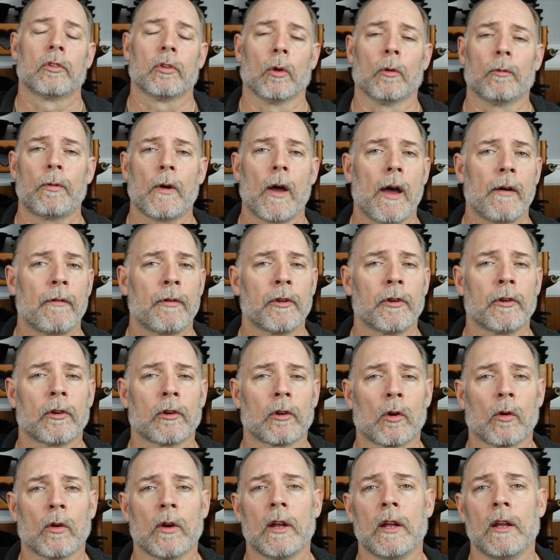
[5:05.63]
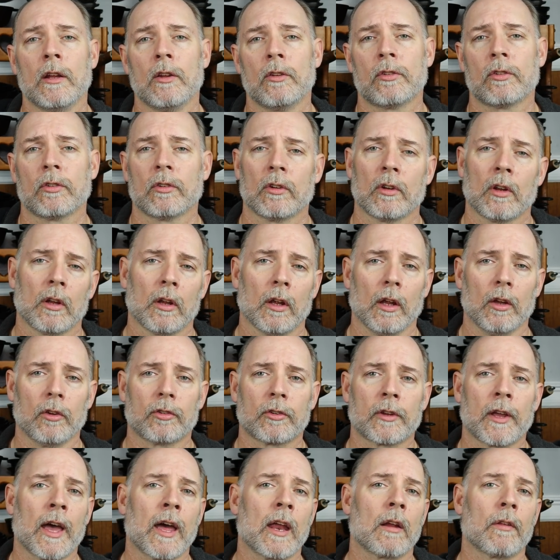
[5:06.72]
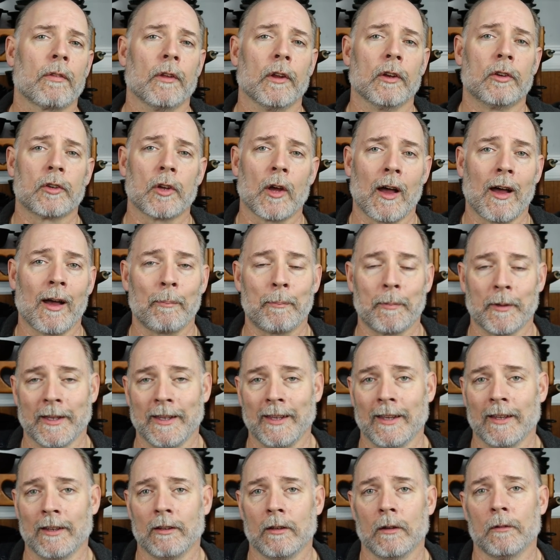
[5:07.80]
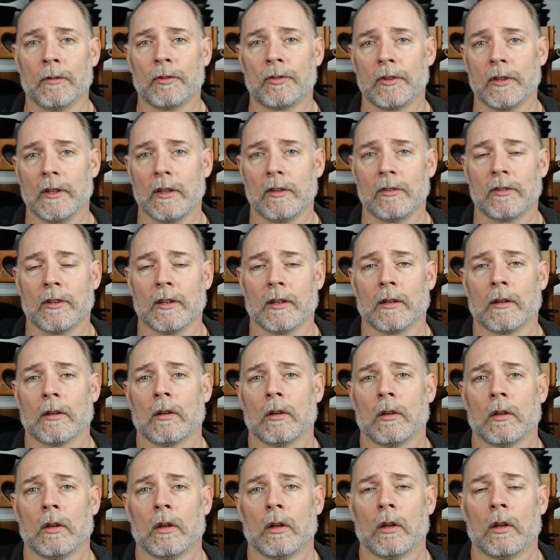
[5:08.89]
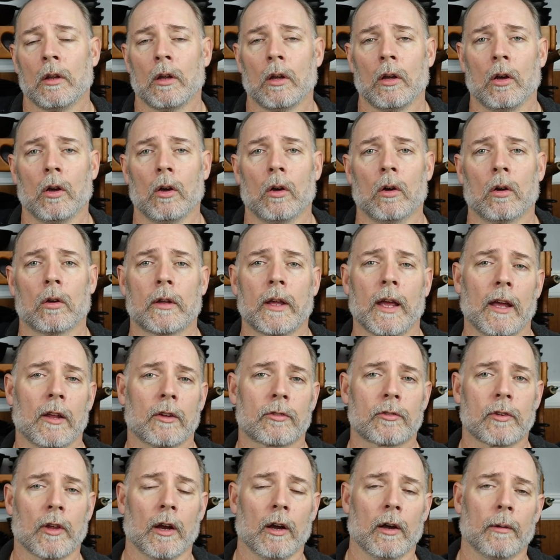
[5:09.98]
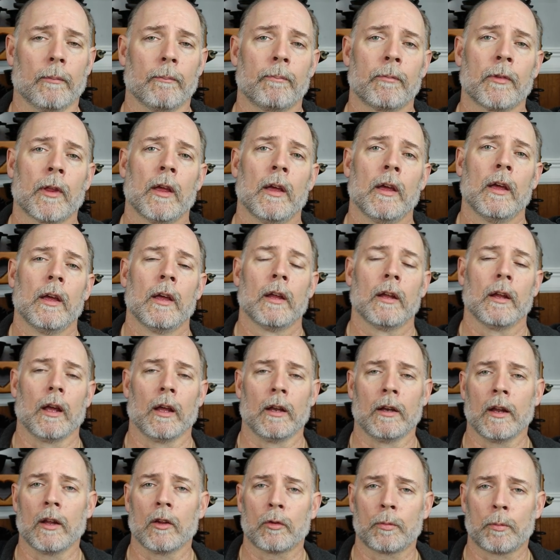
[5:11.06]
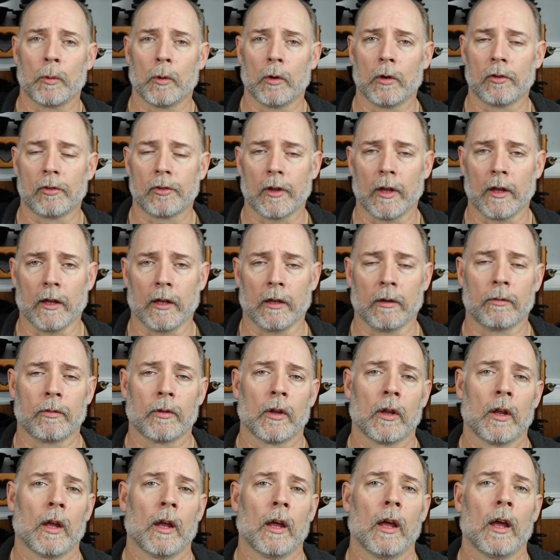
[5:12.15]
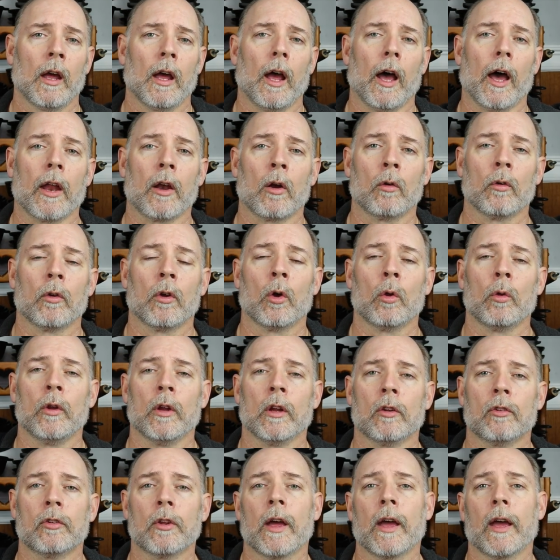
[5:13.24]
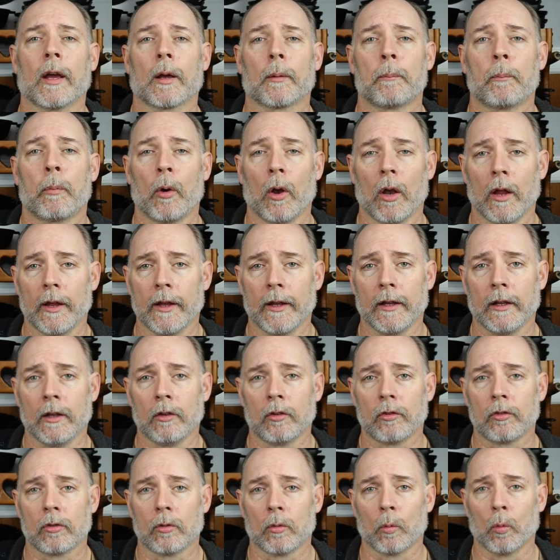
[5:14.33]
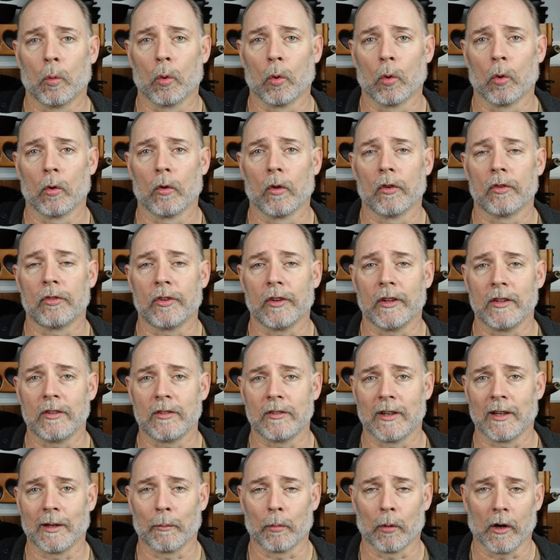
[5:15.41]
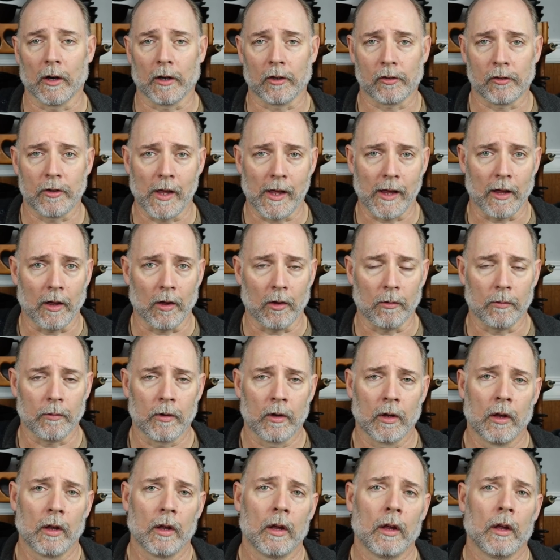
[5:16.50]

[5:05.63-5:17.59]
So 500 degrees is kind of the top end of seasoning uh, cast iron, and that's pretty safe. I don't know the exact place where the seasoning breaks down.